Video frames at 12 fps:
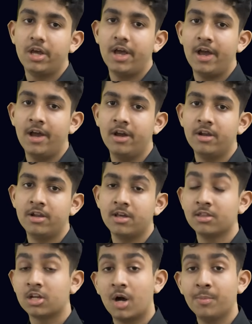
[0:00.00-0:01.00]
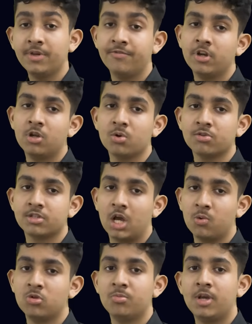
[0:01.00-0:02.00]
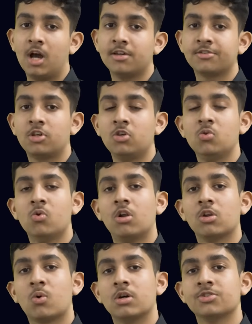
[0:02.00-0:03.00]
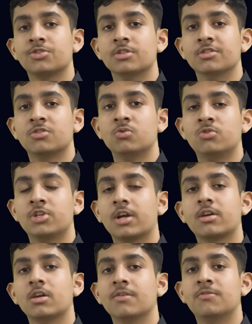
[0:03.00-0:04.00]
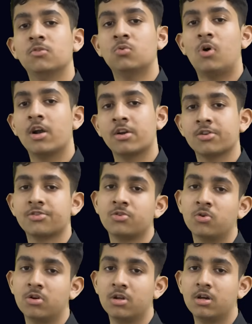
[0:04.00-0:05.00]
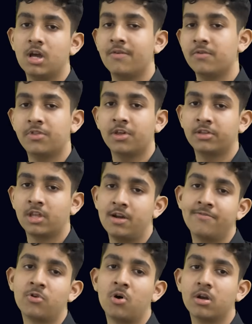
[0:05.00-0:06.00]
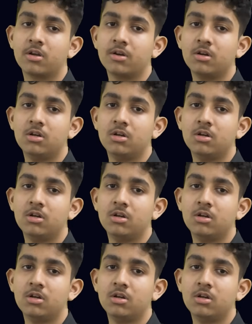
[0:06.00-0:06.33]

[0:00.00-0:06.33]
And in the coming videos, I will be asking you all questions to check if you understood everything that I've taught.